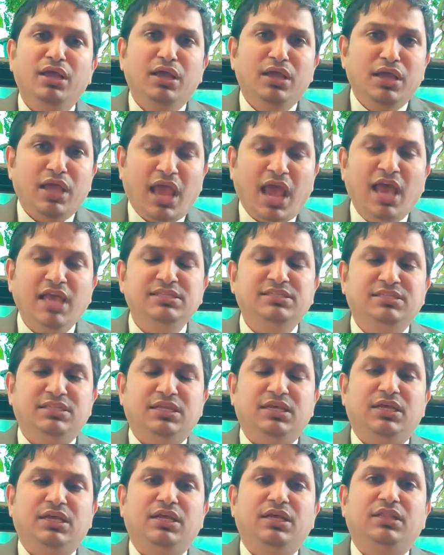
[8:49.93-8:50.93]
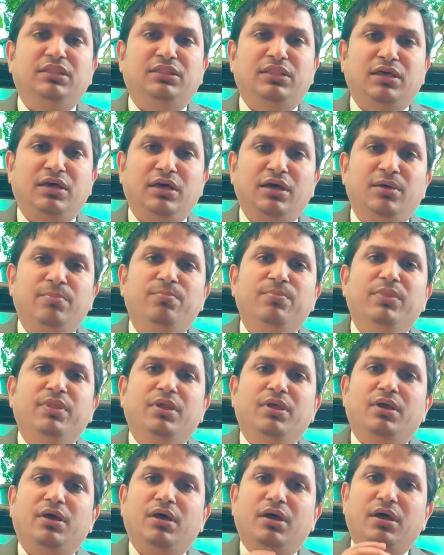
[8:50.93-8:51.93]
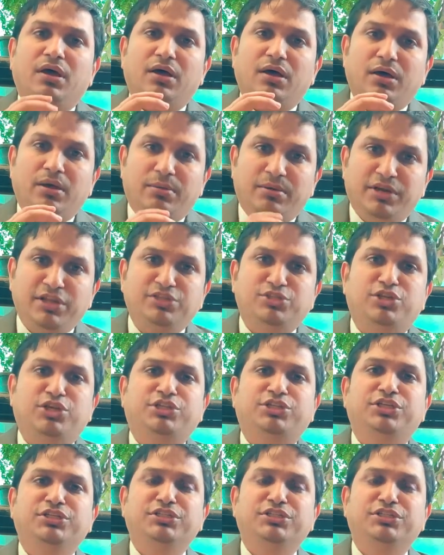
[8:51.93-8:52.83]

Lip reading: as the restrictions